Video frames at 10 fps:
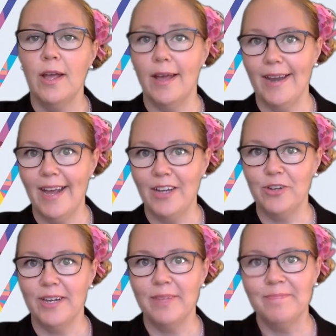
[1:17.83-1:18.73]
And
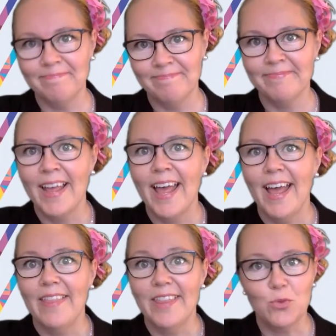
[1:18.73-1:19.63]
actually,
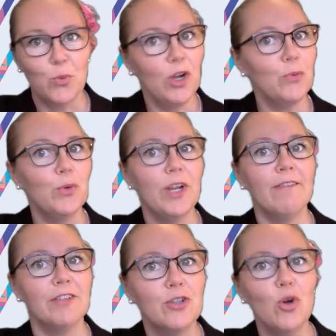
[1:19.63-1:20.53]
this world would
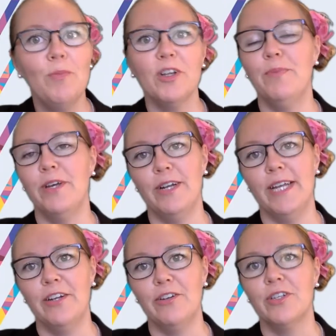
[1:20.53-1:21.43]
have so much better
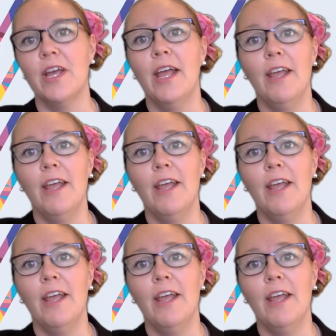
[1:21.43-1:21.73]
leaders